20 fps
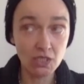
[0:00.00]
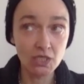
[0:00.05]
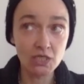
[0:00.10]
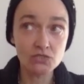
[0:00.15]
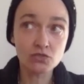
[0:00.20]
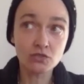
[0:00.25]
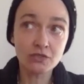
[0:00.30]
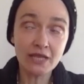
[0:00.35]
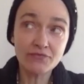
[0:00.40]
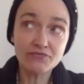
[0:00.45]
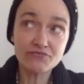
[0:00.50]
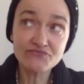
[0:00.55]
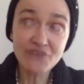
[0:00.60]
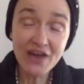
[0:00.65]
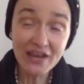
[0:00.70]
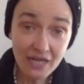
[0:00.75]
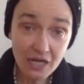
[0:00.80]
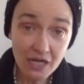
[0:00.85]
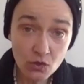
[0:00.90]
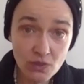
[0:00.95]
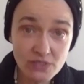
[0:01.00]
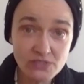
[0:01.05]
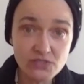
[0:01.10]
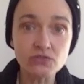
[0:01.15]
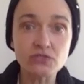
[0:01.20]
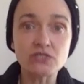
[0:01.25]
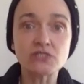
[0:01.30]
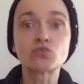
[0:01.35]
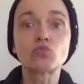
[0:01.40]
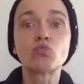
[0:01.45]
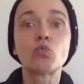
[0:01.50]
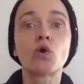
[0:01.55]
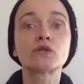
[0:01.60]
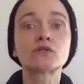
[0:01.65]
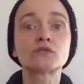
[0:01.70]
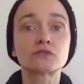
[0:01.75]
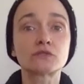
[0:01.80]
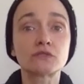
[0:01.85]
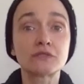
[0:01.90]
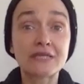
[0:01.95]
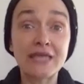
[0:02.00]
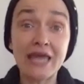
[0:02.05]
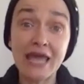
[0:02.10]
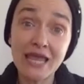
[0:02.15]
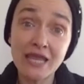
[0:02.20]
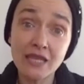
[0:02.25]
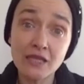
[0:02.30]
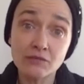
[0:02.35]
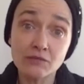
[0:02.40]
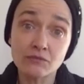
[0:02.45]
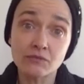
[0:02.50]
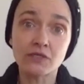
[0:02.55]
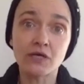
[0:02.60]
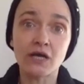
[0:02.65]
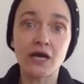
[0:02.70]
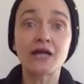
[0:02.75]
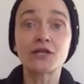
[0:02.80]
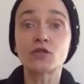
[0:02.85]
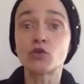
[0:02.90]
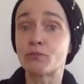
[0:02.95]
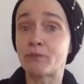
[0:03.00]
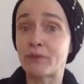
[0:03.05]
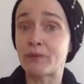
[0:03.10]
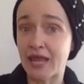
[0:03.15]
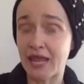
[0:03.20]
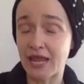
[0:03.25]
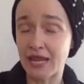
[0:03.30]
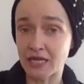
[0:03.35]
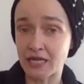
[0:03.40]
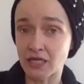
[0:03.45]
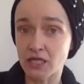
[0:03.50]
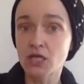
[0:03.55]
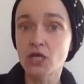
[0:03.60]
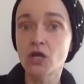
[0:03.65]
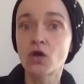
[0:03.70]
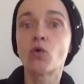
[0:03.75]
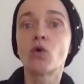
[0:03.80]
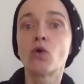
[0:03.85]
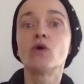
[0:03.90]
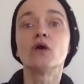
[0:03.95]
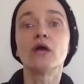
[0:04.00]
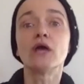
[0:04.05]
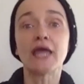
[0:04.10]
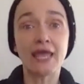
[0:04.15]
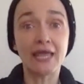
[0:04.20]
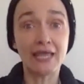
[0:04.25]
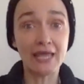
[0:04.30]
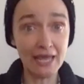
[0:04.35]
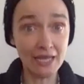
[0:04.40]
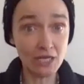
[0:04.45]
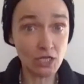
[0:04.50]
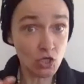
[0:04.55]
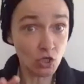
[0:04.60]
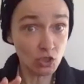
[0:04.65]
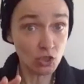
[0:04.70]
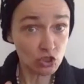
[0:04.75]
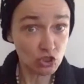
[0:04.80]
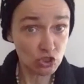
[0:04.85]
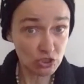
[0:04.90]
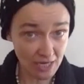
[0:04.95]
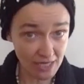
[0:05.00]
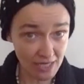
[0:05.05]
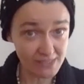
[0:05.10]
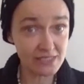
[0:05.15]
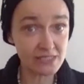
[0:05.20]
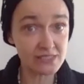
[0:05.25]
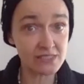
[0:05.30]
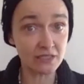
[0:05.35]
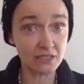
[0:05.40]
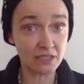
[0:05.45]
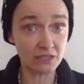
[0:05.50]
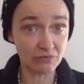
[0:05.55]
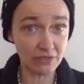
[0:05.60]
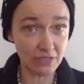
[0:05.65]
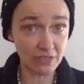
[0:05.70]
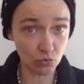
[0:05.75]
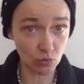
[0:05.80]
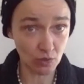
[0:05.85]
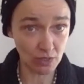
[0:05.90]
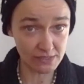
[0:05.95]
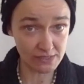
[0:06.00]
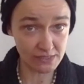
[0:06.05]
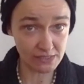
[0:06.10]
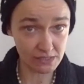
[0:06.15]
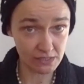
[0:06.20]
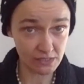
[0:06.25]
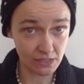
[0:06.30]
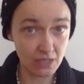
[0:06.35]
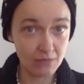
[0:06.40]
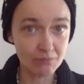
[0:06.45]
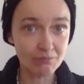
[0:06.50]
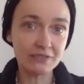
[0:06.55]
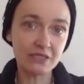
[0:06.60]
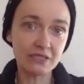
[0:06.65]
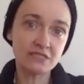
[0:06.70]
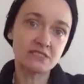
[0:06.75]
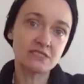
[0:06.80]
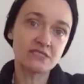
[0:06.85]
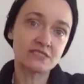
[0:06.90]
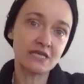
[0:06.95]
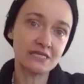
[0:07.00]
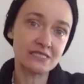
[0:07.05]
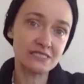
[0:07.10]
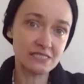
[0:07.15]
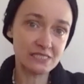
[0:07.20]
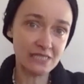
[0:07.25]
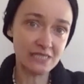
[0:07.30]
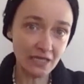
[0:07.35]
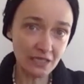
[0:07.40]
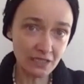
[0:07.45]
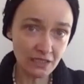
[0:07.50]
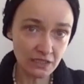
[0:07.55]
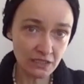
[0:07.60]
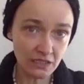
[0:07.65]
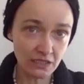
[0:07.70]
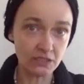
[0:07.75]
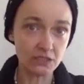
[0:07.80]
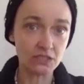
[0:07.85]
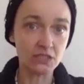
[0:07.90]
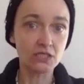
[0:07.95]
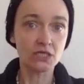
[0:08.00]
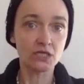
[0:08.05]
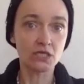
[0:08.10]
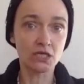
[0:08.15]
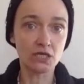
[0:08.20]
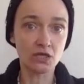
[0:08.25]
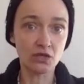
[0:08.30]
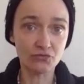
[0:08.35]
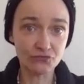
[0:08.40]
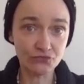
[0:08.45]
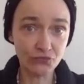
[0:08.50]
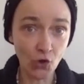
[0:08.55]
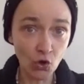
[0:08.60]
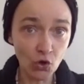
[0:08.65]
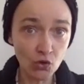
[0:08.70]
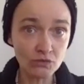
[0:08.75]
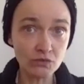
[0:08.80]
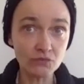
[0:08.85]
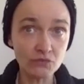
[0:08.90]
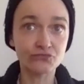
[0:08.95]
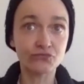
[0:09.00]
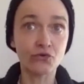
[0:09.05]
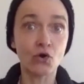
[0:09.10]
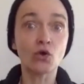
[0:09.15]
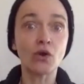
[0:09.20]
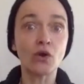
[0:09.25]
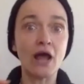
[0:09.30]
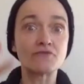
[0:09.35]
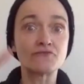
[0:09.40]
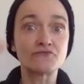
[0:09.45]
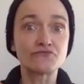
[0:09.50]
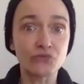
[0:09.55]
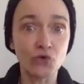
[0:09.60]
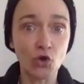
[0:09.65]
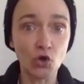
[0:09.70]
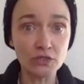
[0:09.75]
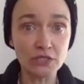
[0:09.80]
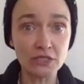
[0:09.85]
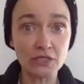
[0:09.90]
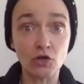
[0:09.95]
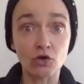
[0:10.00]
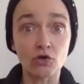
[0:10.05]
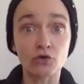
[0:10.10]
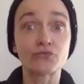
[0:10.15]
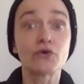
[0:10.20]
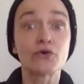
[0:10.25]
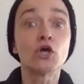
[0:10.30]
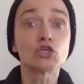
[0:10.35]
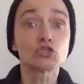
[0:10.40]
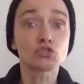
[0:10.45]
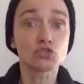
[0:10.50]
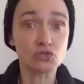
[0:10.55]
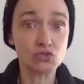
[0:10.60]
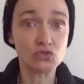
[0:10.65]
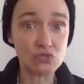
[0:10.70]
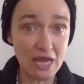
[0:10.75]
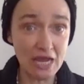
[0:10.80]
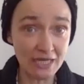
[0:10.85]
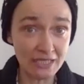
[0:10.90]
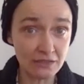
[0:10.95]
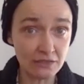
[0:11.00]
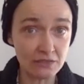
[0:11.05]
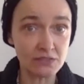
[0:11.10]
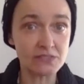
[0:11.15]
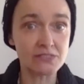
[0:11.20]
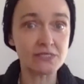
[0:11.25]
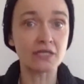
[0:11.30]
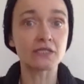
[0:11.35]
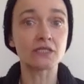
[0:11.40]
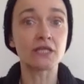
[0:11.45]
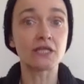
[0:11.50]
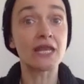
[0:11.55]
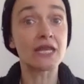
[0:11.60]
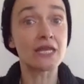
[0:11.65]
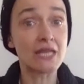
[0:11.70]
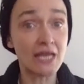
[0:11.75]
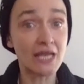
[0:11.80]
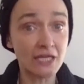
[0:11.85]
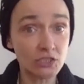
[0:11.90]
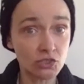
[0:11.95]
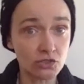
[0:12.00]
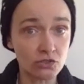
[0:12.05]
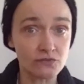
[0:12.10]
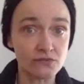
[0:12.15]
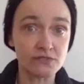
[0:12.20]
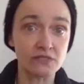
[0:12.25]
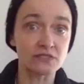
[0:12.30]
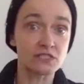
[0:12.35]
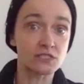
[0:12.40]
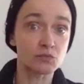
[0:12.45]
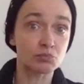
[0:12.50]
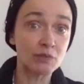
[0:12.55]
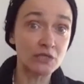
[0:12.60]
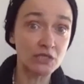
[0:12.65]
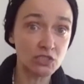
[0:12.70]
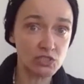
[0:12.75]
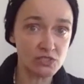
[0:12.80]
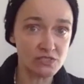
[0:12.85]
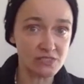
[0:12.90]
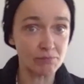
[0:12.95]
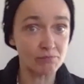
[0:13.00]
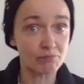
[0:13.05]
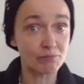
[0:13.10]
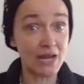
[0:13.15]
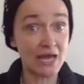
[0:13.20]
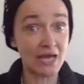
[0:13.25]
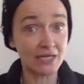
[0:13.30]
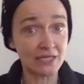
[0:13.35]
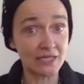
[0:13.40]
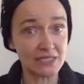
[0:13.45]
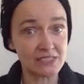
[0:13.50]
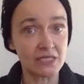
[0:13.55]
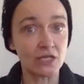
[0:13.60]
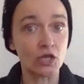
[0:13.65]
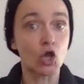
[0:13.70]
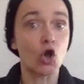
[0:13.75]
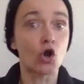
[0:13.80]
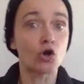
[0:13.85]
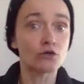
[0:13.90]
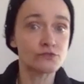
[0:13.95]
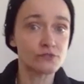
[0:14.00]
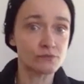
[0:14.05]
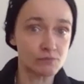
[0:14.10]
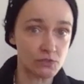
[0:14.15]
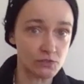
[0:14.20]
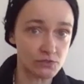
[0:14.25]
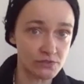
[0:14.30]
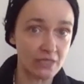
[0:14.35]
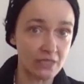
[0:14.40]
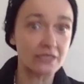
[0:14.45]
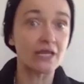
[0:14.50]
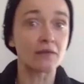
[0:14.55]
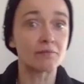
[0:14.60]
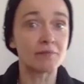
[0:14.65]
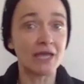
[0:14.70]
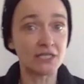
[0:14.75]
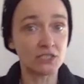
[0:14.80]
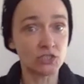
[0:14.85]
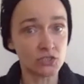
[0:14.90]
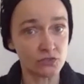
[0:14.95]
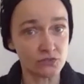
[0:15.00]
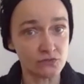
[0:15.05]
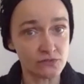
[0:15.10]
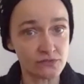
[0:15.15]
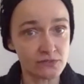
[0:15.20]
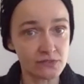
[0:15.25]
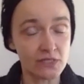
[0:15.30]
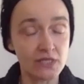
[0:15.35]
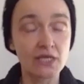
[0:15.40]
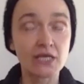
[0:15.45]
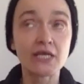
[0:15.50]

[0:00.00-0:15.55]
So the final question is, what game are you playing? Again, not just as individuals, but it's this extended unfolding of societies and nations and species and planets and cosmos and dimensions.